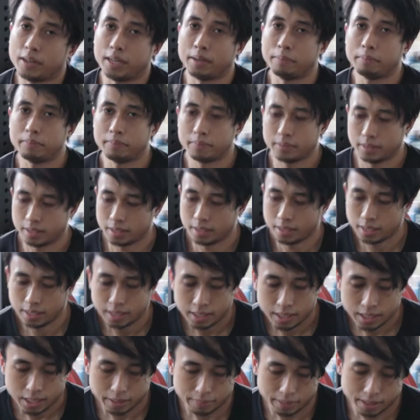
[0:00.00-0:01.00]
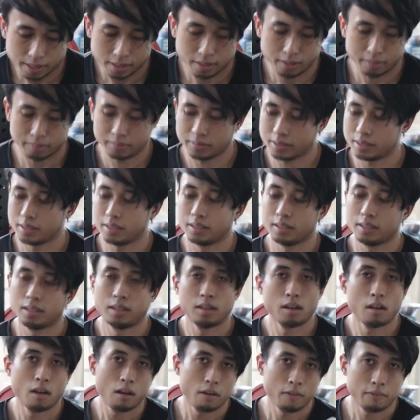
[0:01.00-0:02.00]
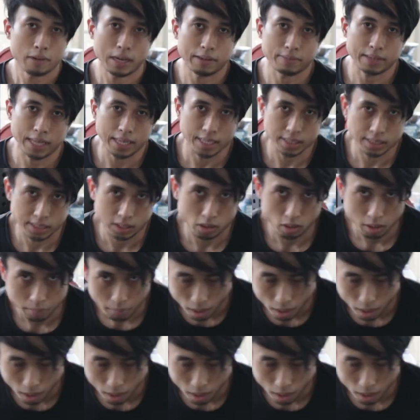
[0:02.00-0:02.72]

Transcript: them, it becomes 5 kg on